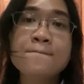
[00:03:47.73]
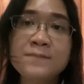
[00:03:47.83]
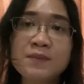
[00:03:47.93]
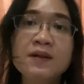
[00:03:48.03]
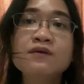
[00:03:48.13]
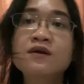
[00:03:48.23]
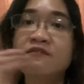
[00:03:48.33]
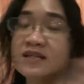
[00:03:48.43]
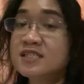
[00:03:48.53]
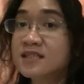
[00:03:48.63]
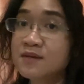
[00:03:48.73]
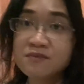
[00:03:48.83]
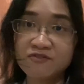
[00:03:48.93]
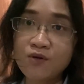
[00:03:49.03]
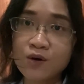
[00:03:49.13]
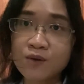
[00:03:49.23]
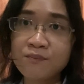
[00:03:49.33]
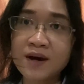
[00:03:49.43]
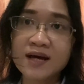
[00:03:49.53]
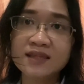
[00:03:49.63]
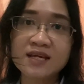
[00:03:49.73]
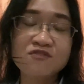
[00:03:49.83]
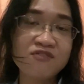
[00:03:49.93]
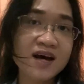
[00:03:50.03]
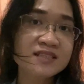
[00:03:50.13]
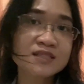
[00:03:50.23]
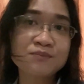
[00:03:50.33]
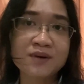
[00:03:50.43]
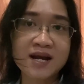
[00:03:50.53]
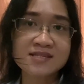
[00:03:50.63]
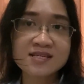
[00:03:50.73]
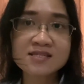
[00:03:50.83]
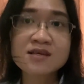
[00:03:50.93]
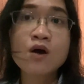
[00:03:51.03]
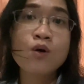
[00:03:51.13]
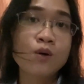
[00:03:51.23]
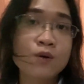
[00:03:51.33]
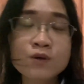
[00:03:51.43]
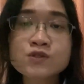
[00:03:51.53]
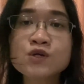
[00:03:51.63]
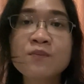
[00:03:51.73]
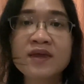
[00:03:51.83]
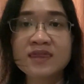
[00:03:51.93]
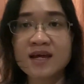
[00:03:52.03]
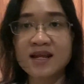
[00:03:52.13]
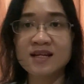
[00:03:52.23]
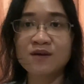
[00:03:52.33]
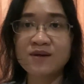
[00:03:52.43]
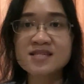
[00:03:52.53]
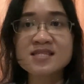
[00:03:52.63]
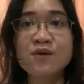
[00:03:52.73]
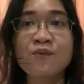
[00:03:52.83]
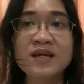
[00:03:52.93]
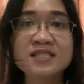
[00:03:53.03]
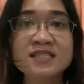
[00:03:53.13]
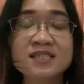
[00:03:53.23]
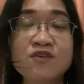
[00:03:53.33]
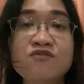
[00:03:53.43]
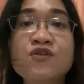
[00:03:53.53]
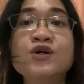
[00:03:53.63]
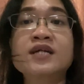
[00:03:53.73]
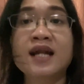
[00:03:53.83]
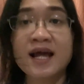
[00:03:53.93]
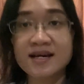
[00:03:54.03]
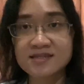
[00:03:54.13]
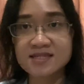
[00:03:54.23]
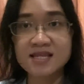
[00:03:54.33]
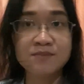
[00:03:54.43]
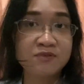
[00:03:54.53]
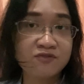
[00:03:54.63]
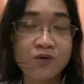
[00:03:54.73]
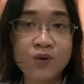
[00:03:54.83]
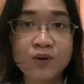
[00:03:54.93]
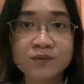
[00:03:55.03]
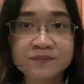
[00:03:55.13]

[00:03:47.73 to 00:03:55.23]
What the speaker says: People were richer than before, but the inflated prices also made their increasing wages afford less than before.